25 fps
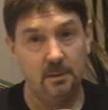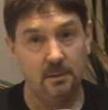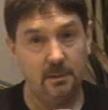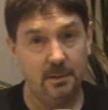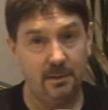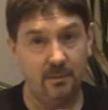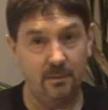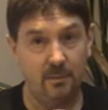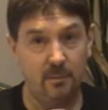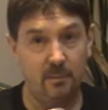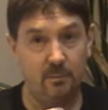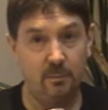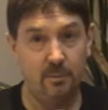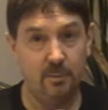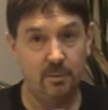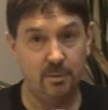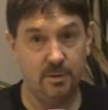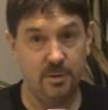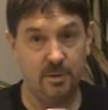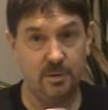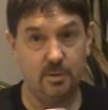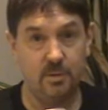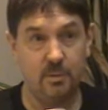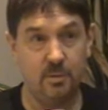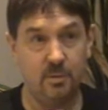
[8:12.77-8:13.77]
Now I'm
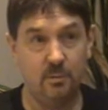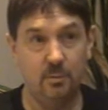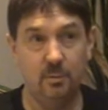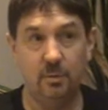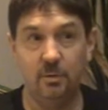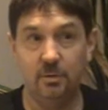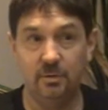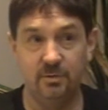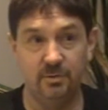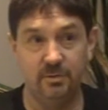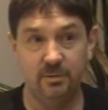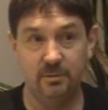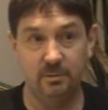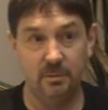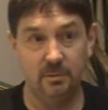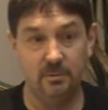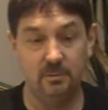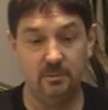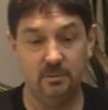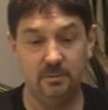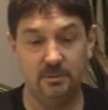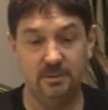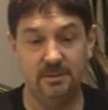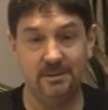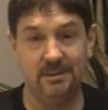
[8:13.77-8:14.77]
approaching 2 months and not
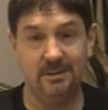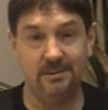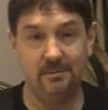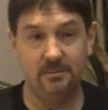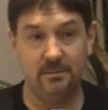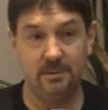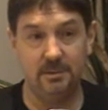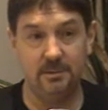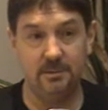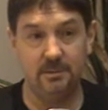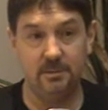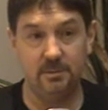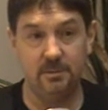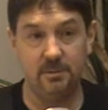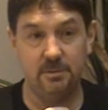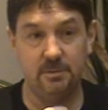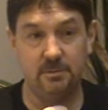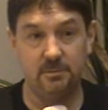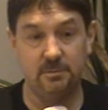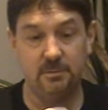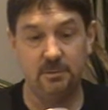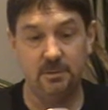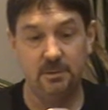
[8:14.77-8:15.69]
losing any weight at all.